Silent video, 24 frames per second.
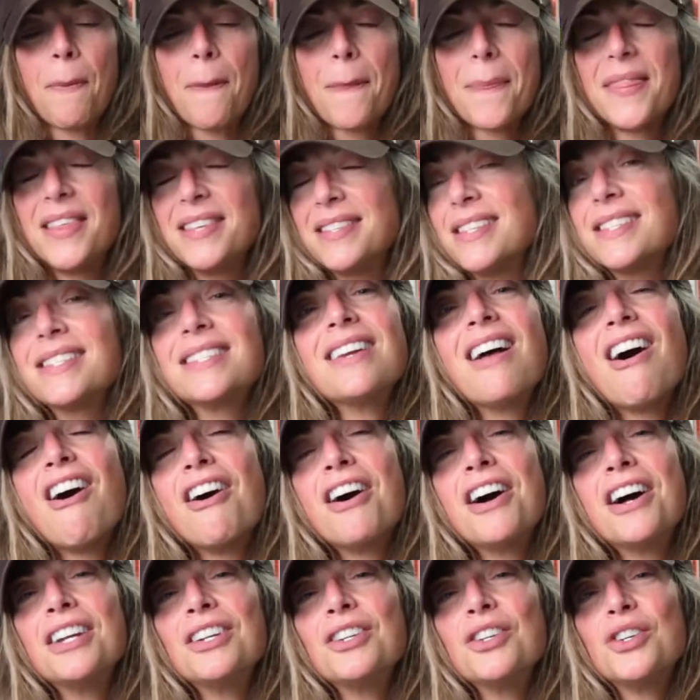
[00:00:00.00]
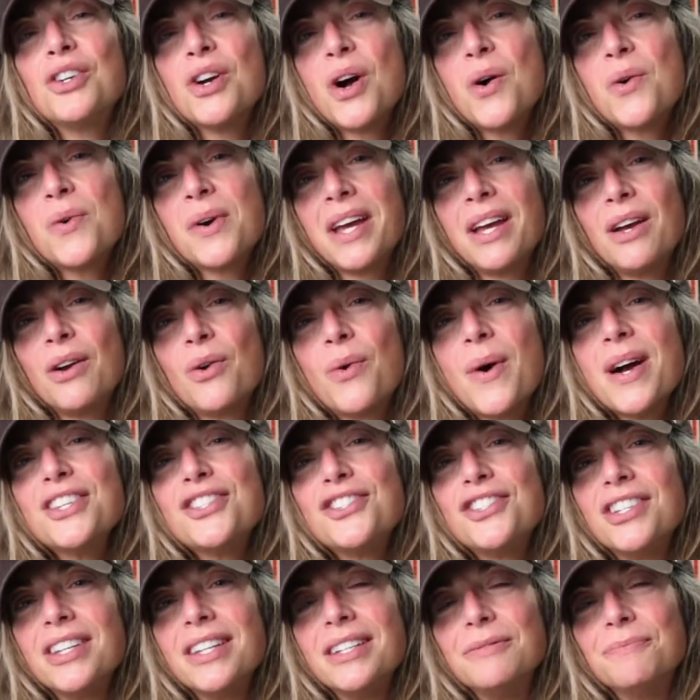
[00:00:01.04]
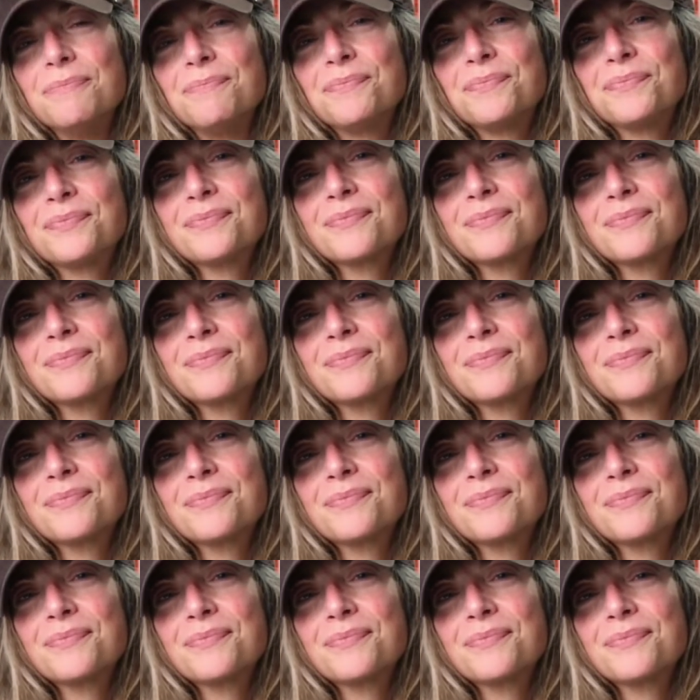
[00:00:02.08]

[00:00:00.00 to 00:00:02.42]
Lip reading: And this is an ongoing question.